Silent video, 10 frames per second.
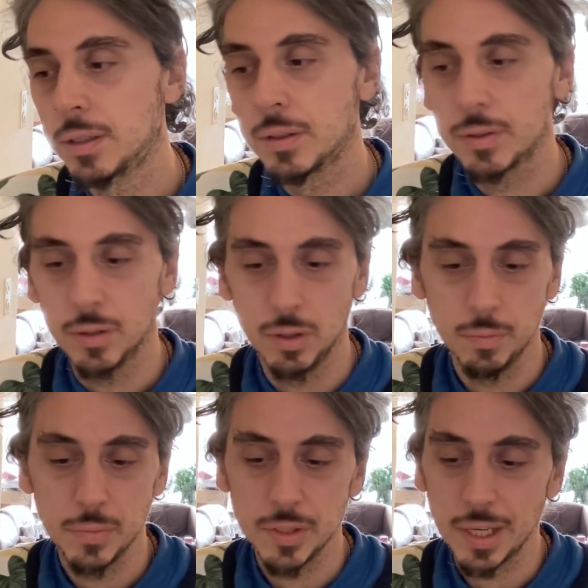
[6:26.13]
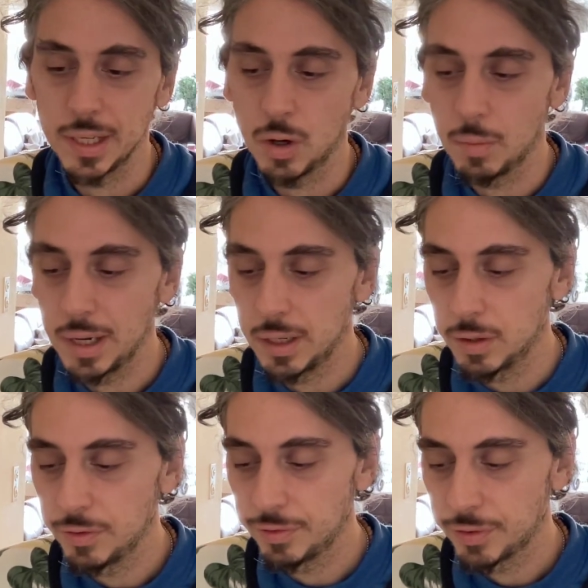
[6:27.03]
So, sending all my
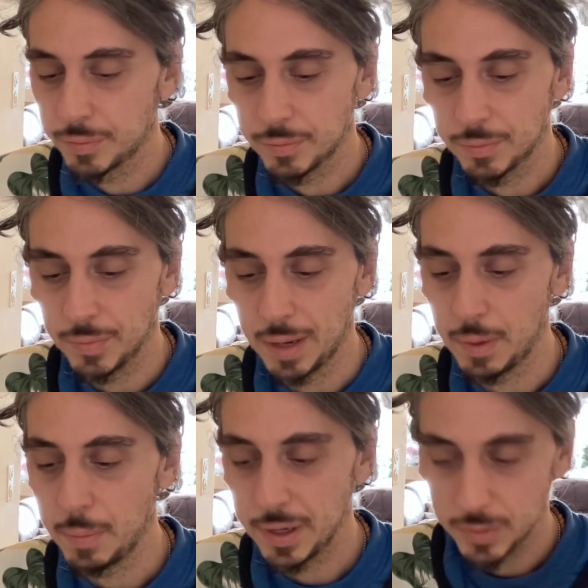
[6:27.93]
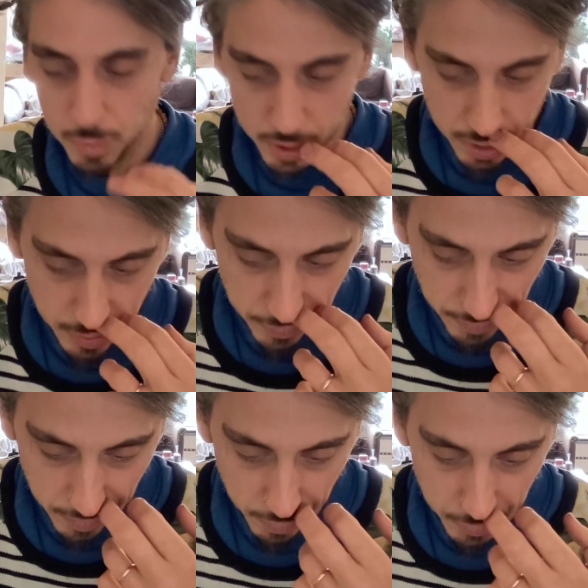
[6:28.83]
love and my best wishes for
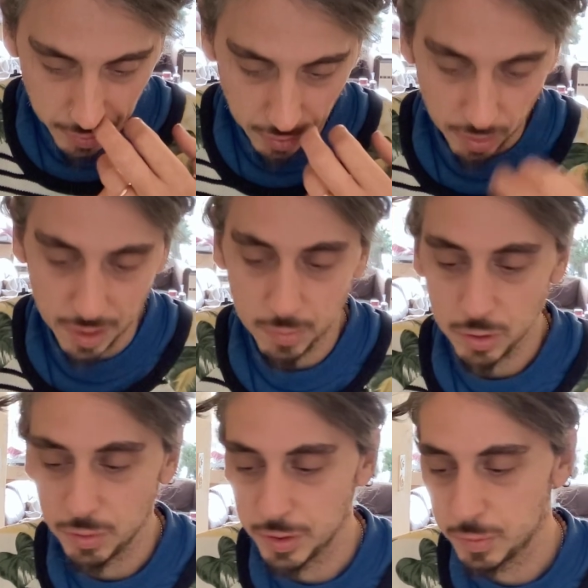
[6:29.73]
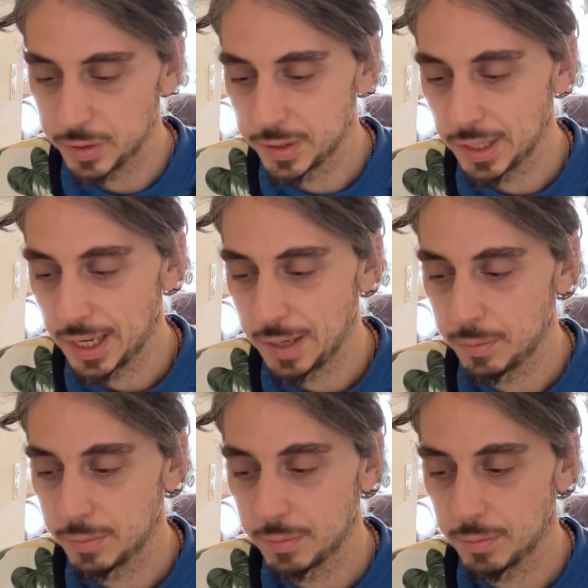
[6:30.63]
the most incredible Christmas time.